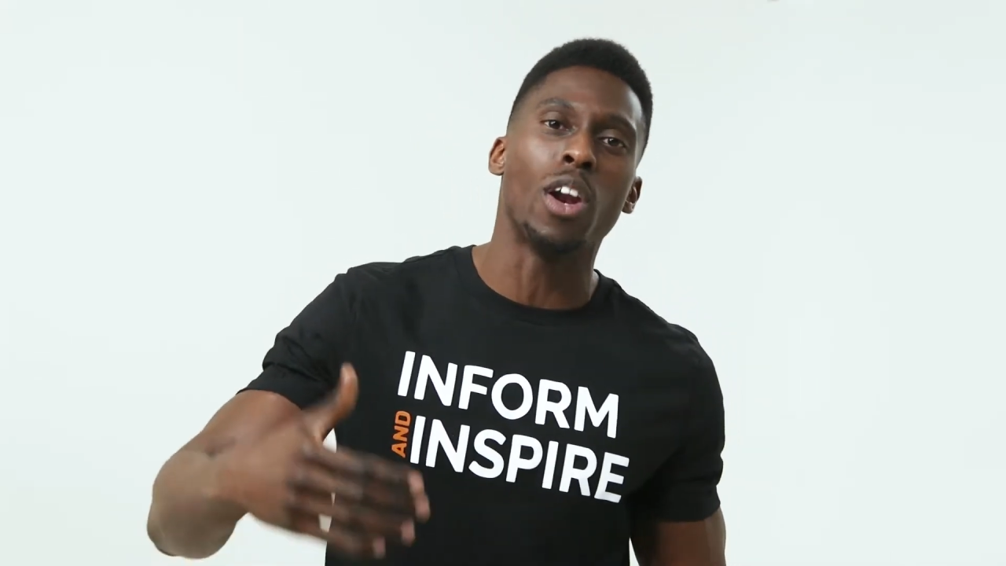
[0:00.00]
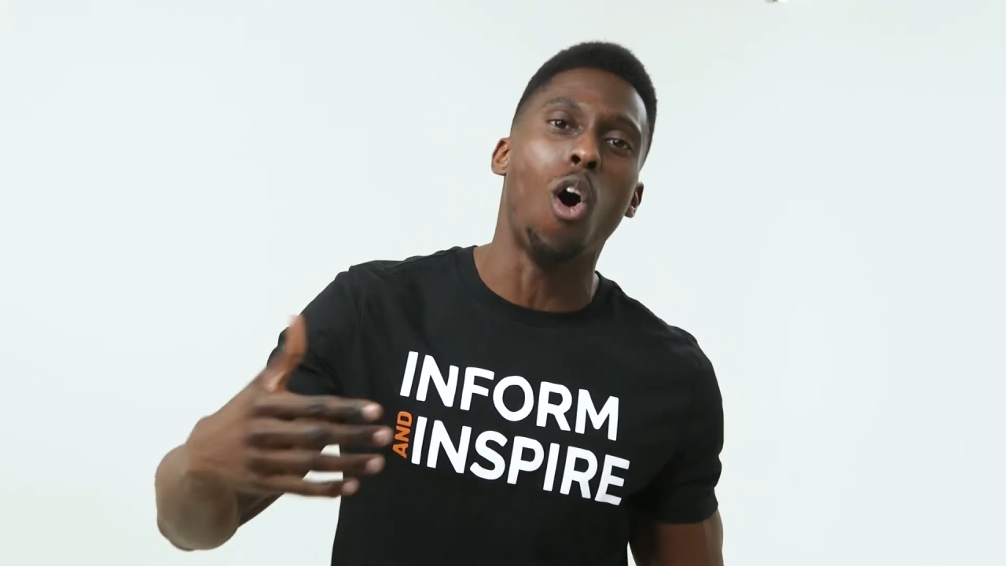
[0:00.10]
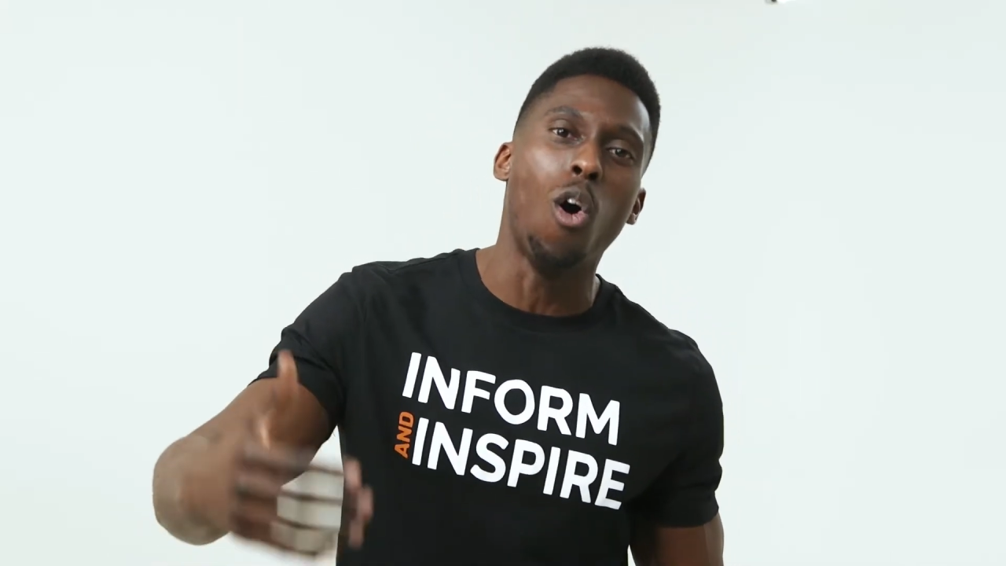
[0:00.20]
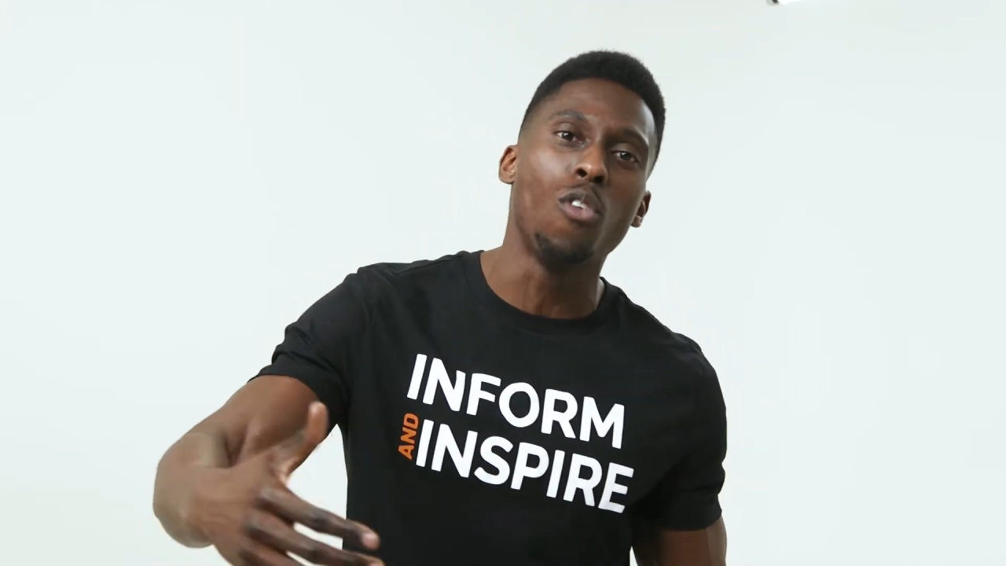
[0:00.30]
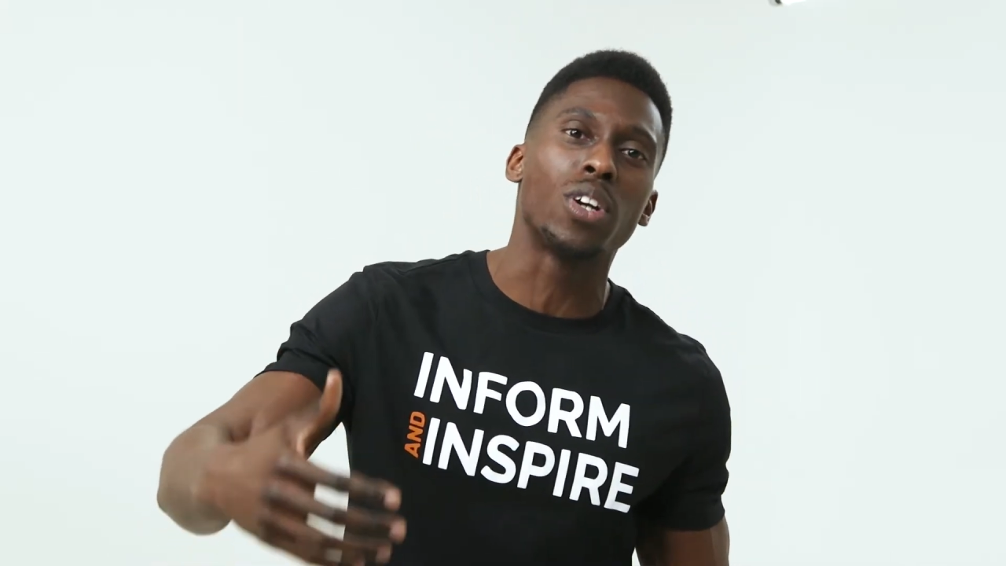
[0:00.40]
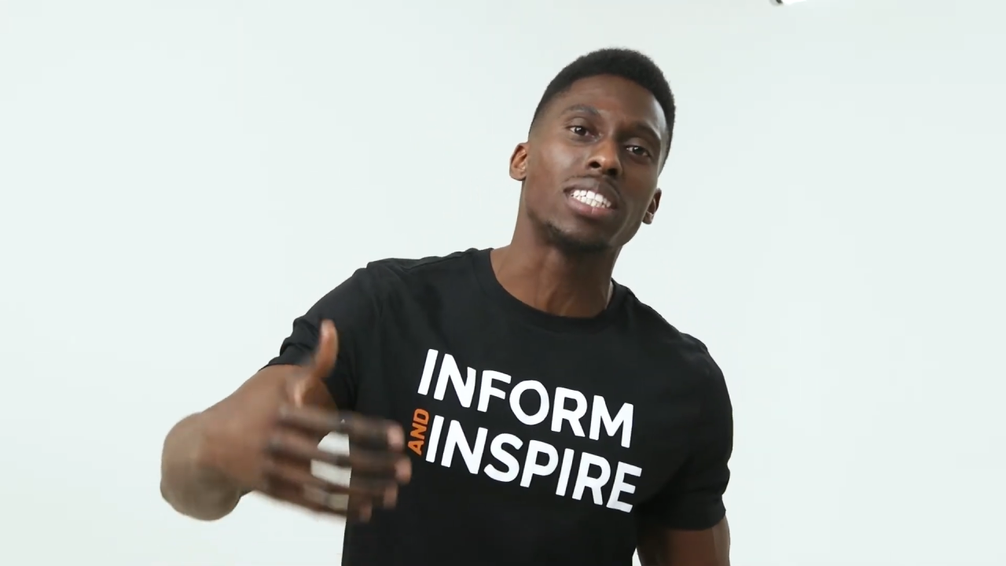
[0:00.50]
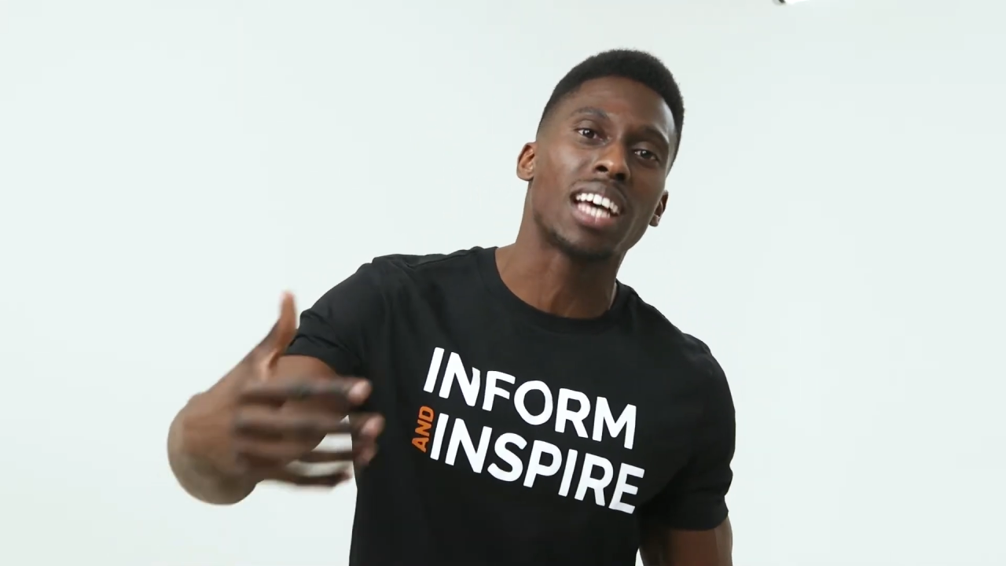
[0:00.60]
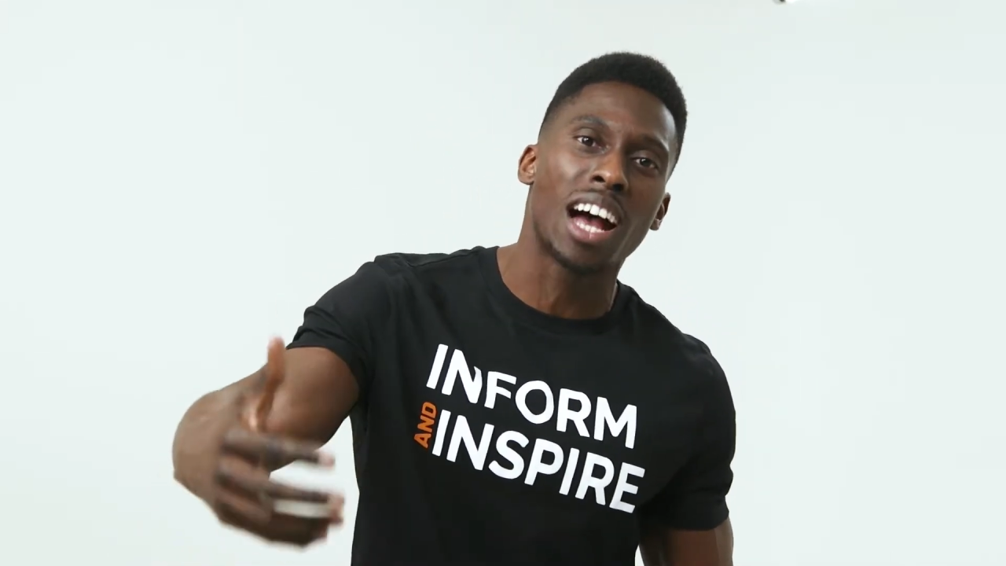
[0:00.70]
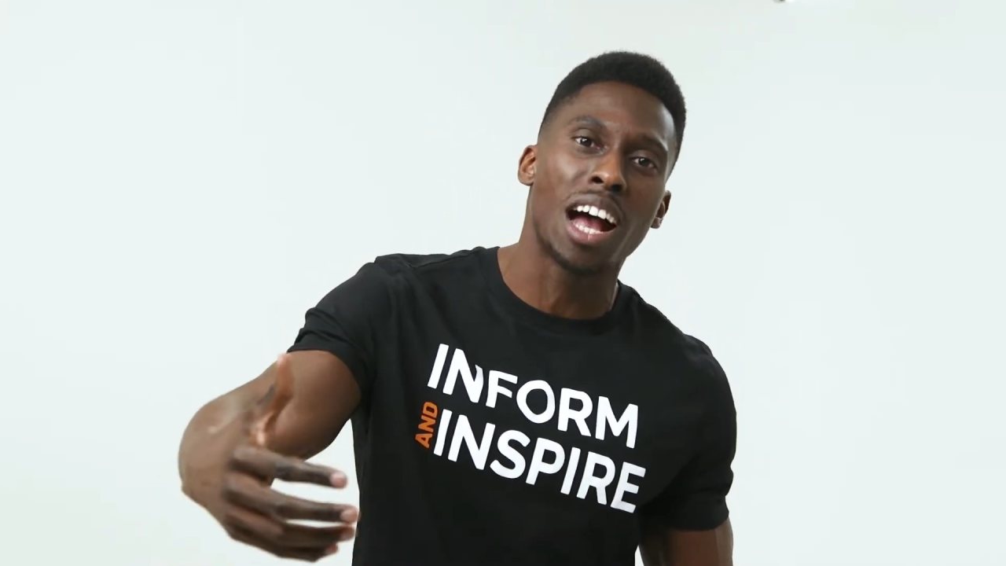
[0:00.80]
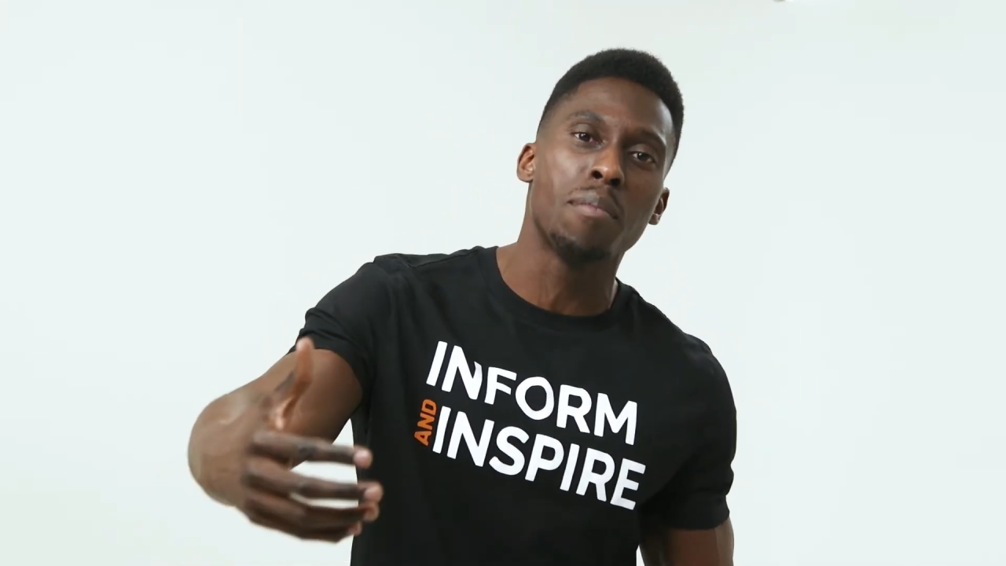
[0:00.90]
that over
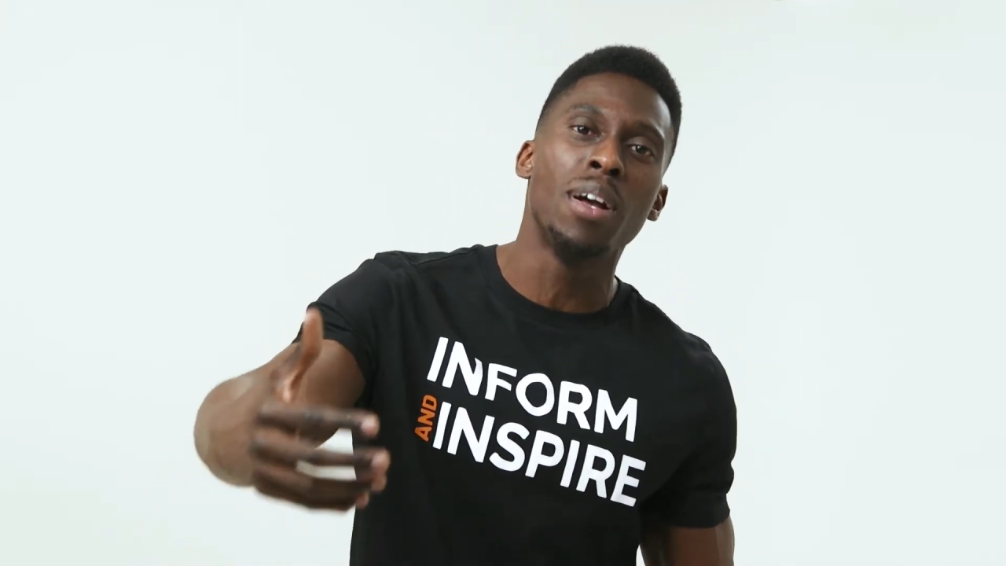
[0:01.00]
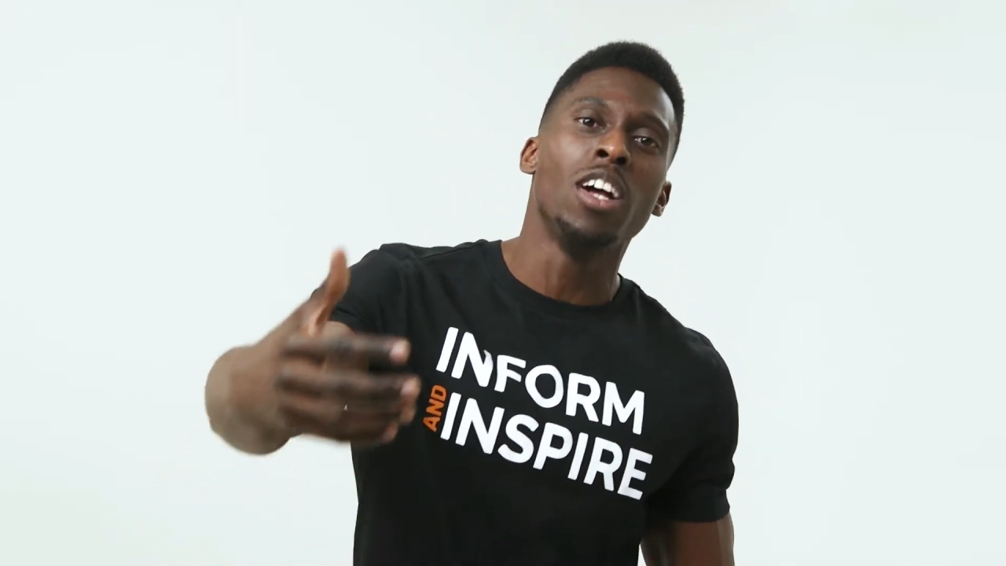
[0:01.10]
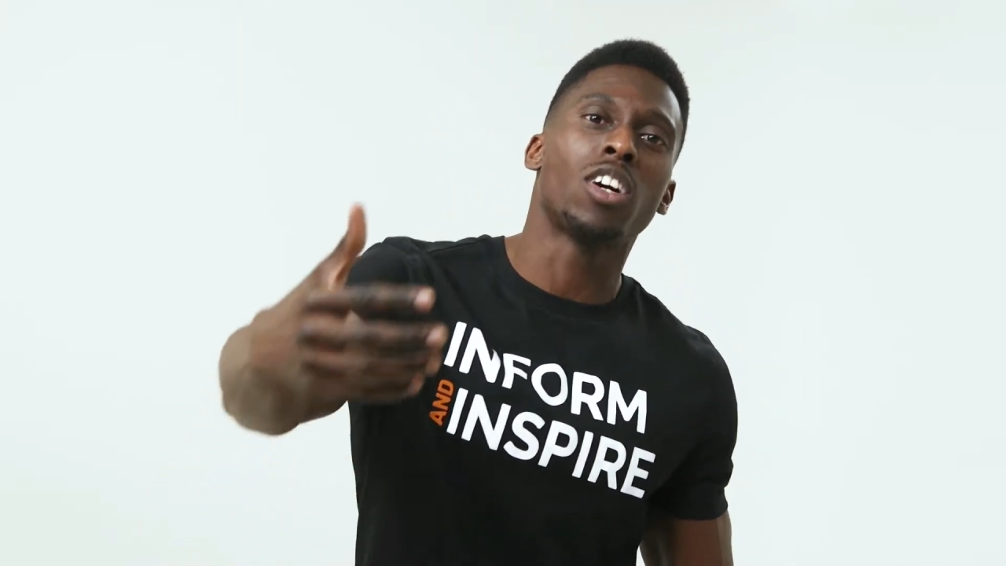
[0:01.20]
time